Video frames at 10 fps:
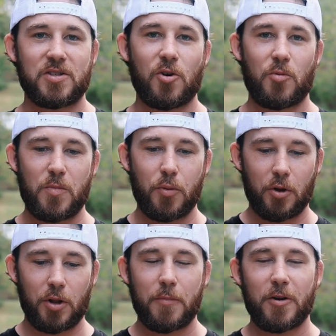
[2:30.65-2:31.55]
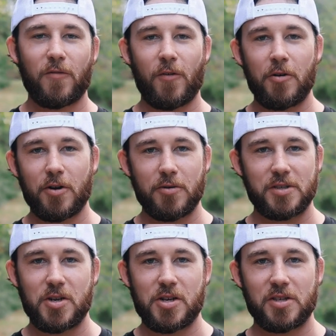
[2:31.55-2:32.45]
So when you pull up your
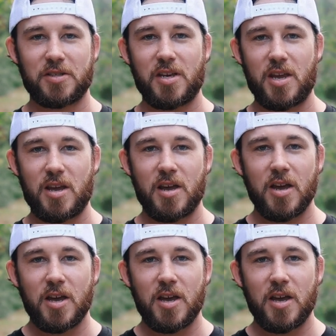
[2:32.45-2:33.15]
photos, you can just see